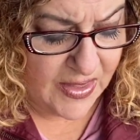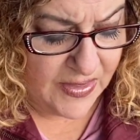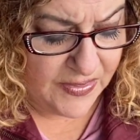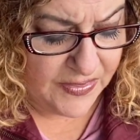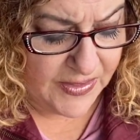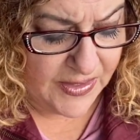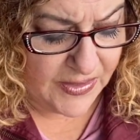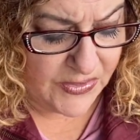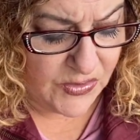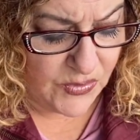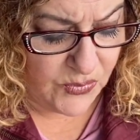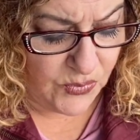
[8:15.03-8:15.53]

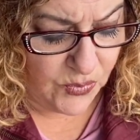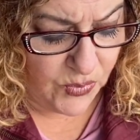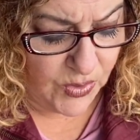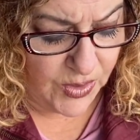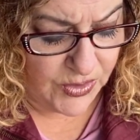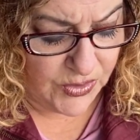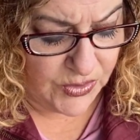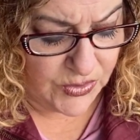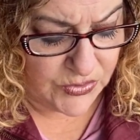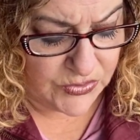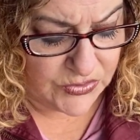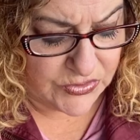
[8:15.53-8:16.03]
Then the
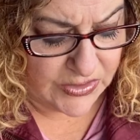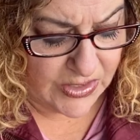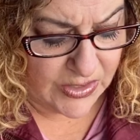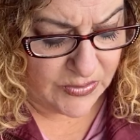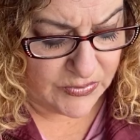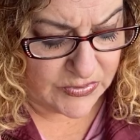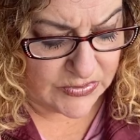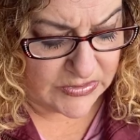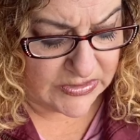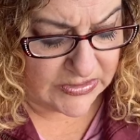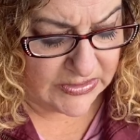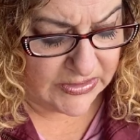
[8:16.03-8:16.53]
one whose name
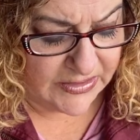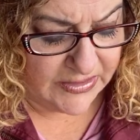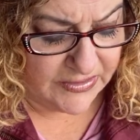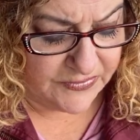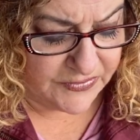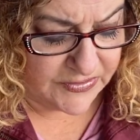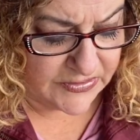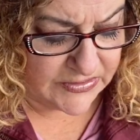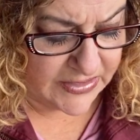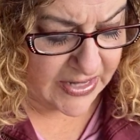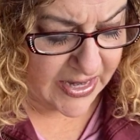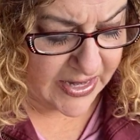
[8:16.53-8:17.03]
was
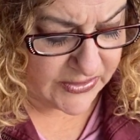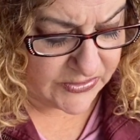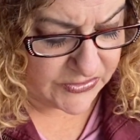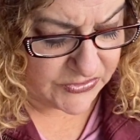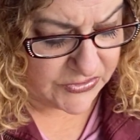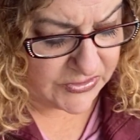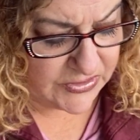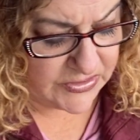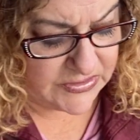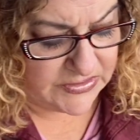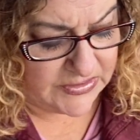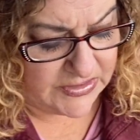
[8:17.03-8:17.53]
Cleophas answered
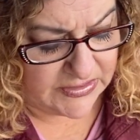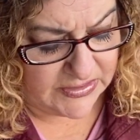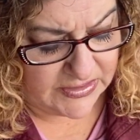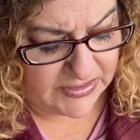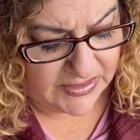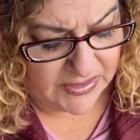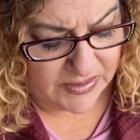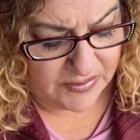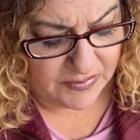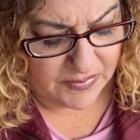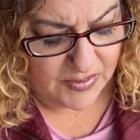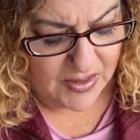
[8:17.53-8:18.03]
and said to
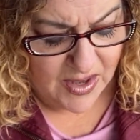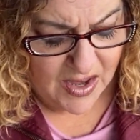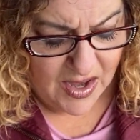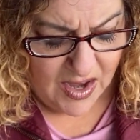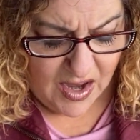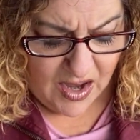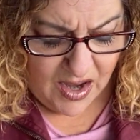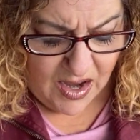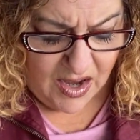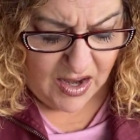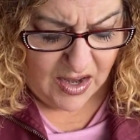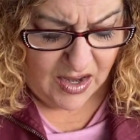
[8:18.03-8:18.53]
him,
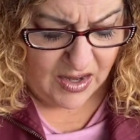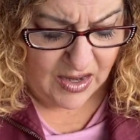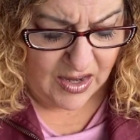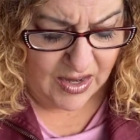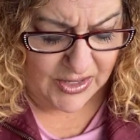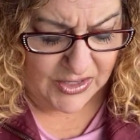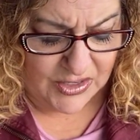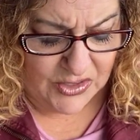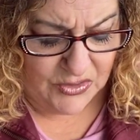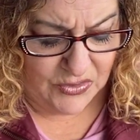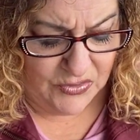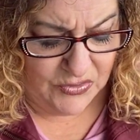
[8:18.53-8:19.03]
are
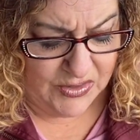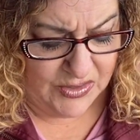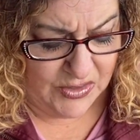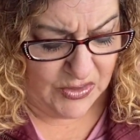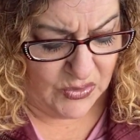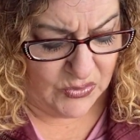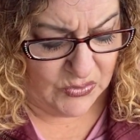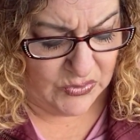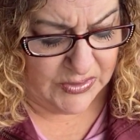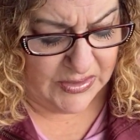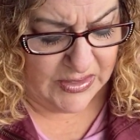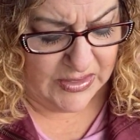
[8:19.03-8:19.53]
you the
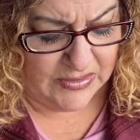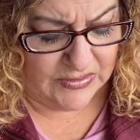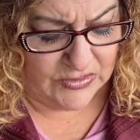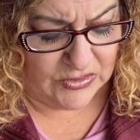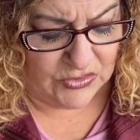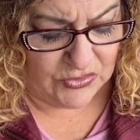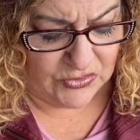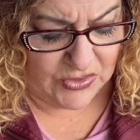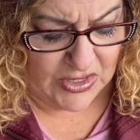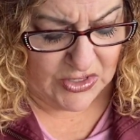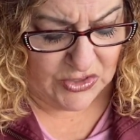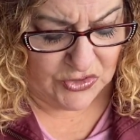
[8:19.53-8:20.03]
only
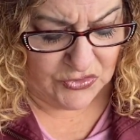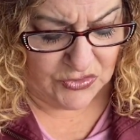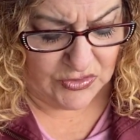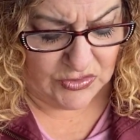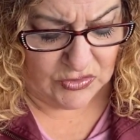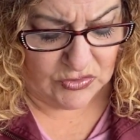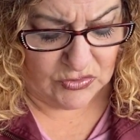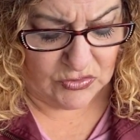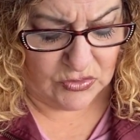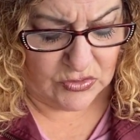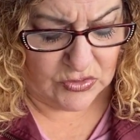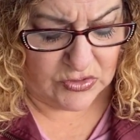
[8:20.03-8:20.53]
stranger in
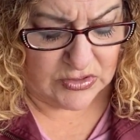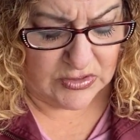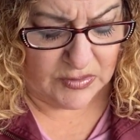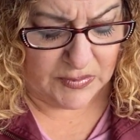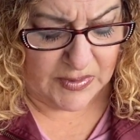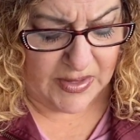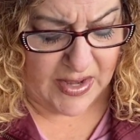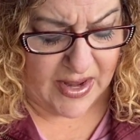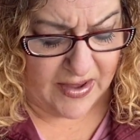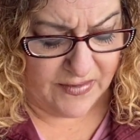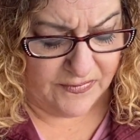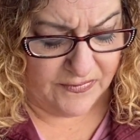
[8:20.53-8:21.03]
Jerusalem,
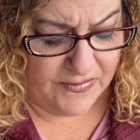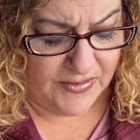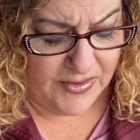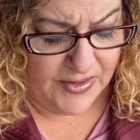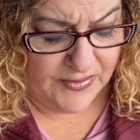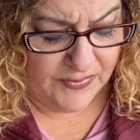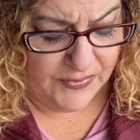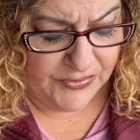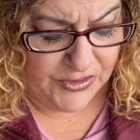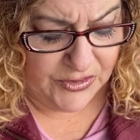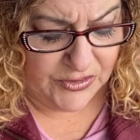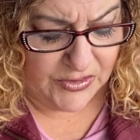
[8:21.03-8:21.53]
and have
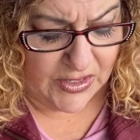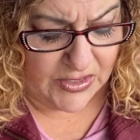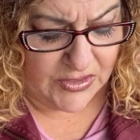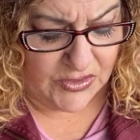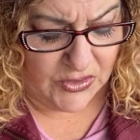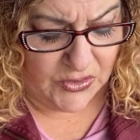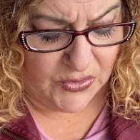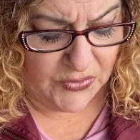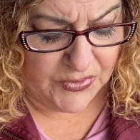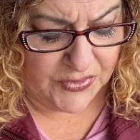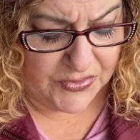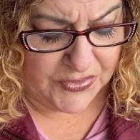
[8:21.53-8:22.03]
you not
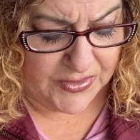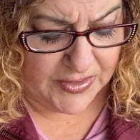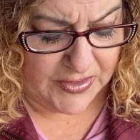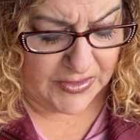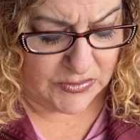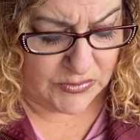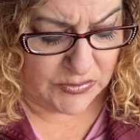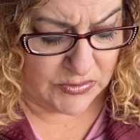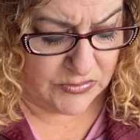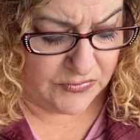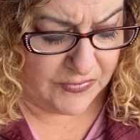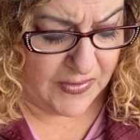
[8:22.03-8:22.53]
known the things
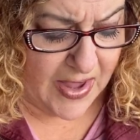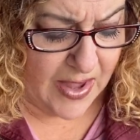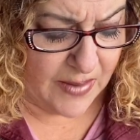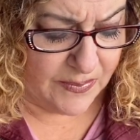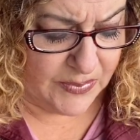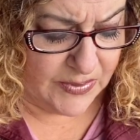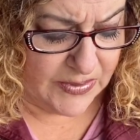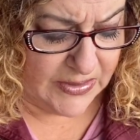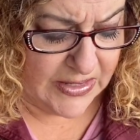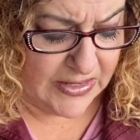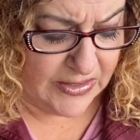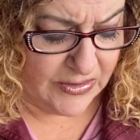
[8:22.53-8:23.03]
which have
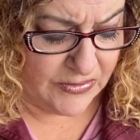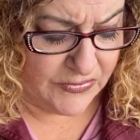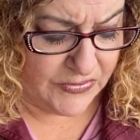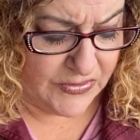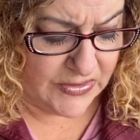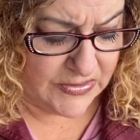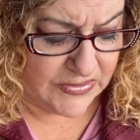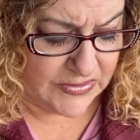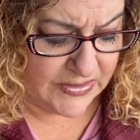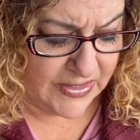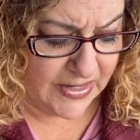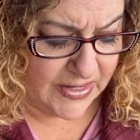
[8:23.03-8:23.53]
happened here
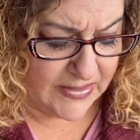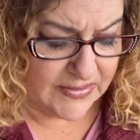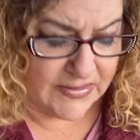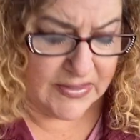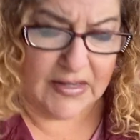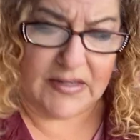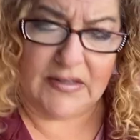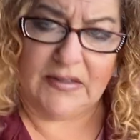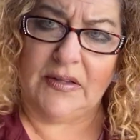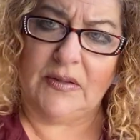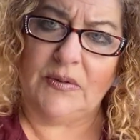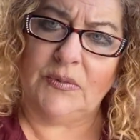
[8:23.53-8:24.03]
these days? Like,
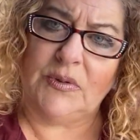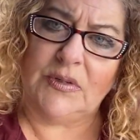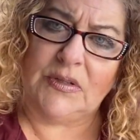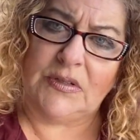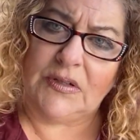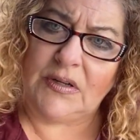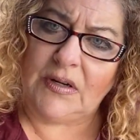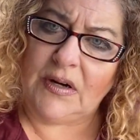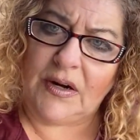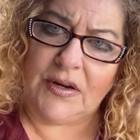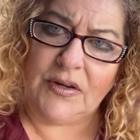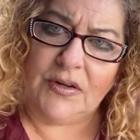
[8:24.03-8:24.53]
in other words,
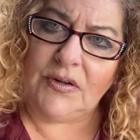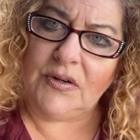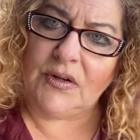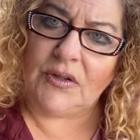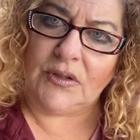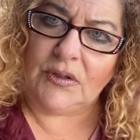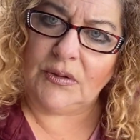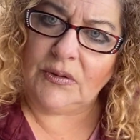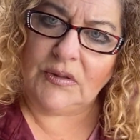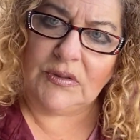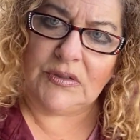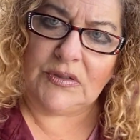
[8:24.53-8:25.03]
are you
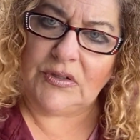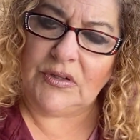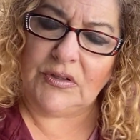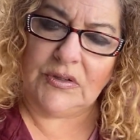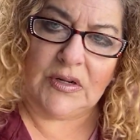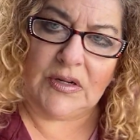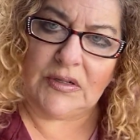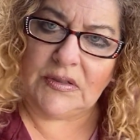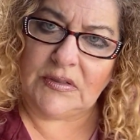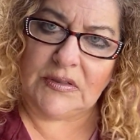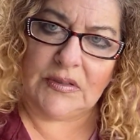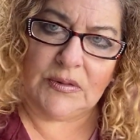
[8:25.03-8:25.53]
clueless? Do you
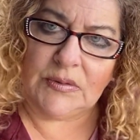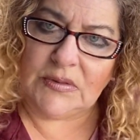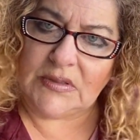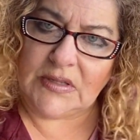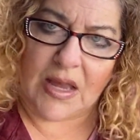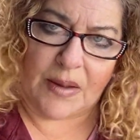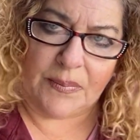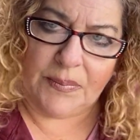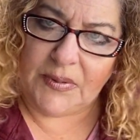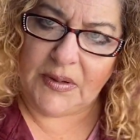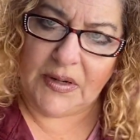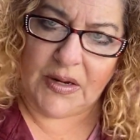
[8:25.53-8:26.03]
not see what's
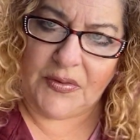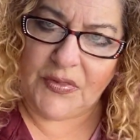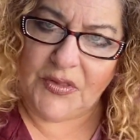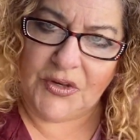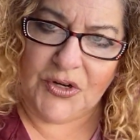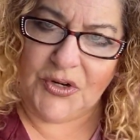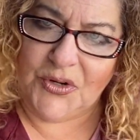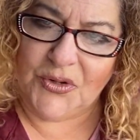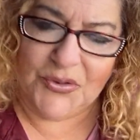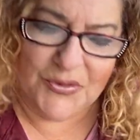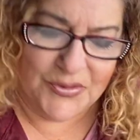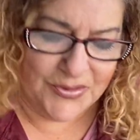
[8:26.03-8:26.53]
happening on the
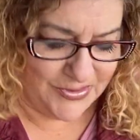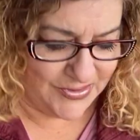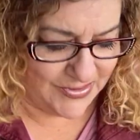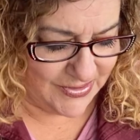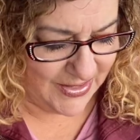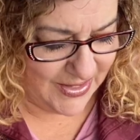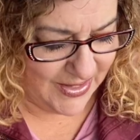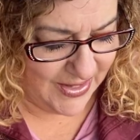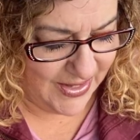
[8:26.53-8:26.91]
news?